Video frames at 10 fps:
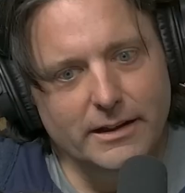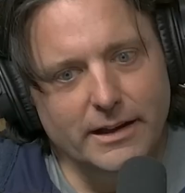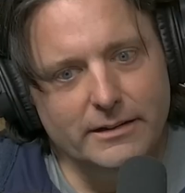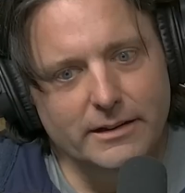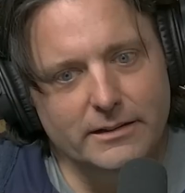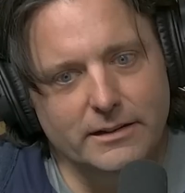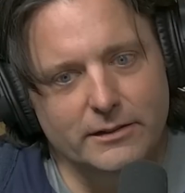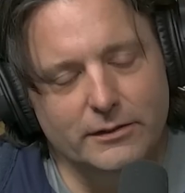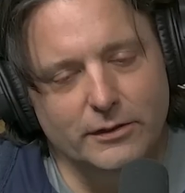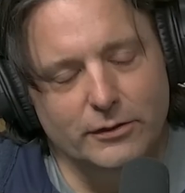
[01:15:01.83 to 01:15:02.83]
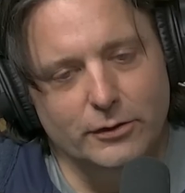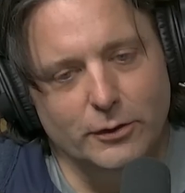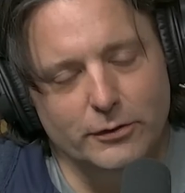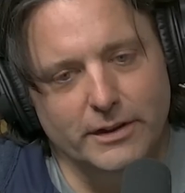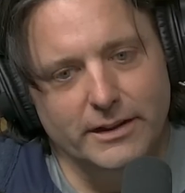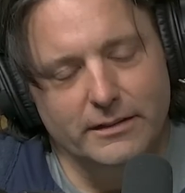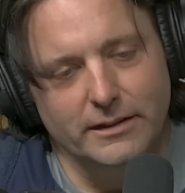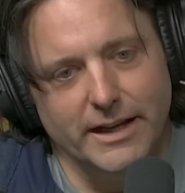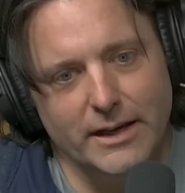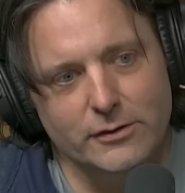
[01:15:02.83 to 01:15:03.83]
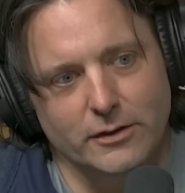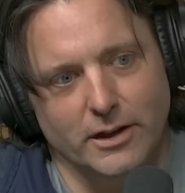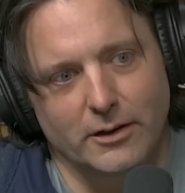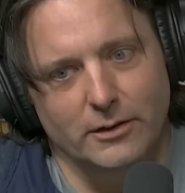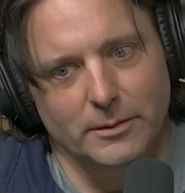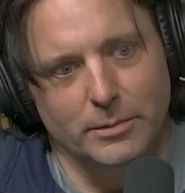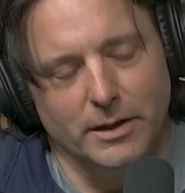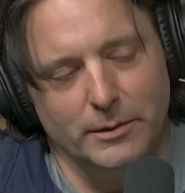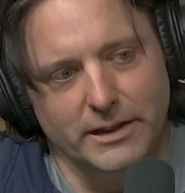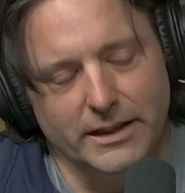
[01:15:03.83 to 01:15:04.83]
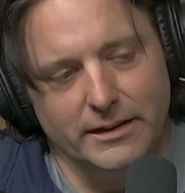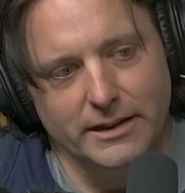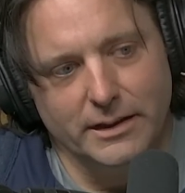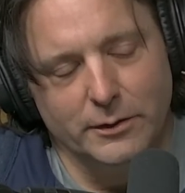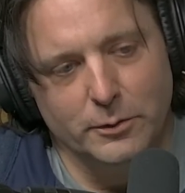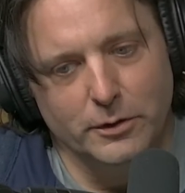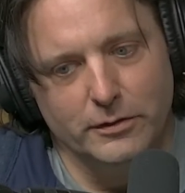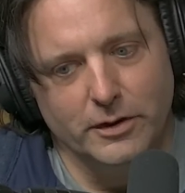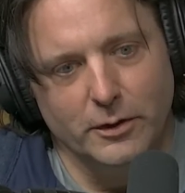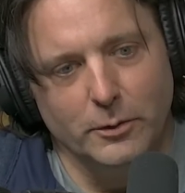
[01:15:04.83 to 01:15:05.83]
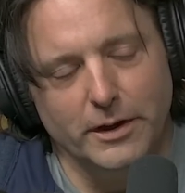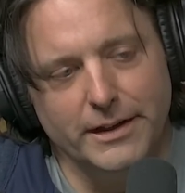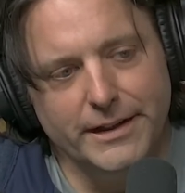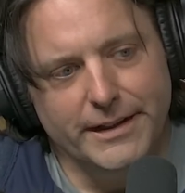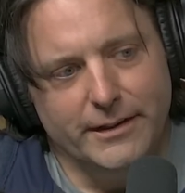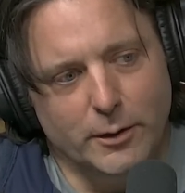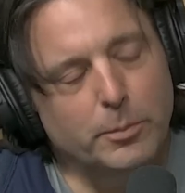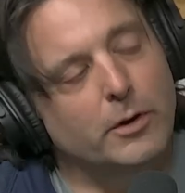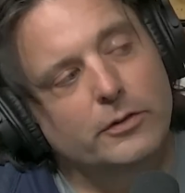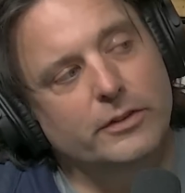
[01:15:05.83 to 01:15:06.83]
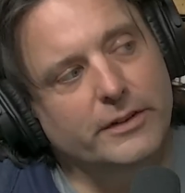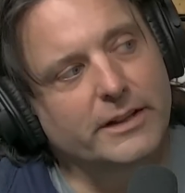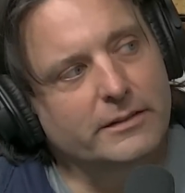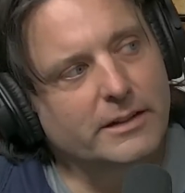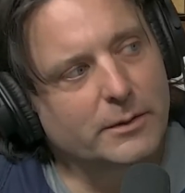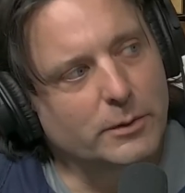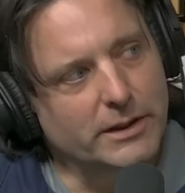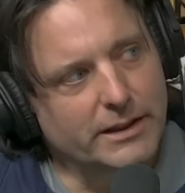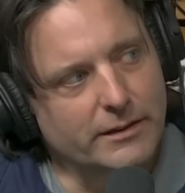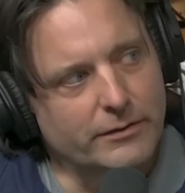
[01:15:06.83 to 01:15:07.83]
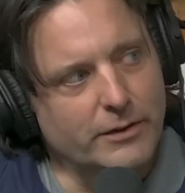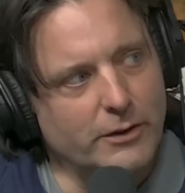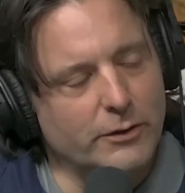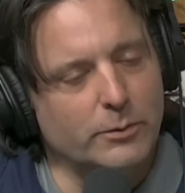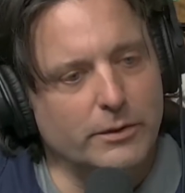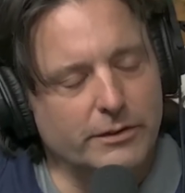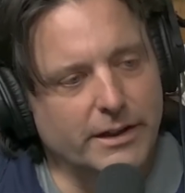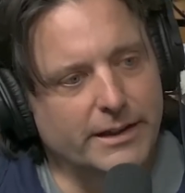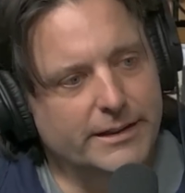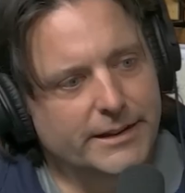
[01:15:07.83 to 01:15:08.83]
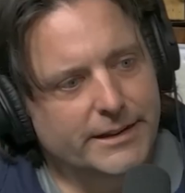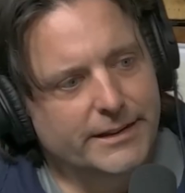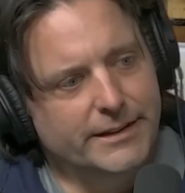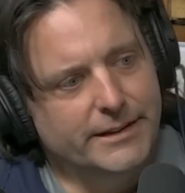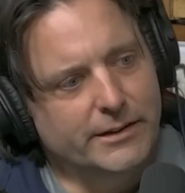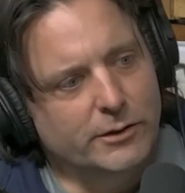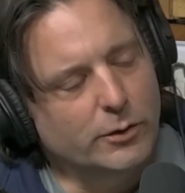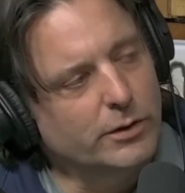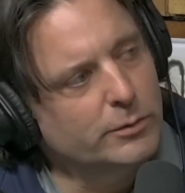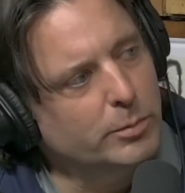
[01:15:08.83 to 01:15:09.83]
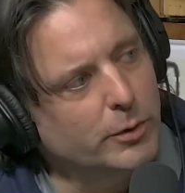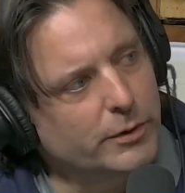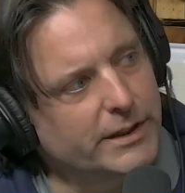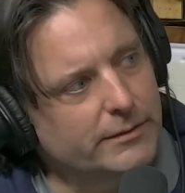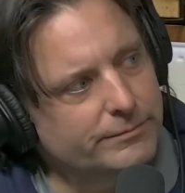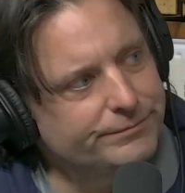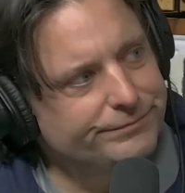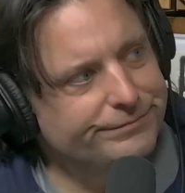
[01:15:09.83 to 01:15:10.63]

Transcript: I think this just shows that it's a national outlet probably not thinking through this all the way. The person they said would get it first was Jonas Brodin.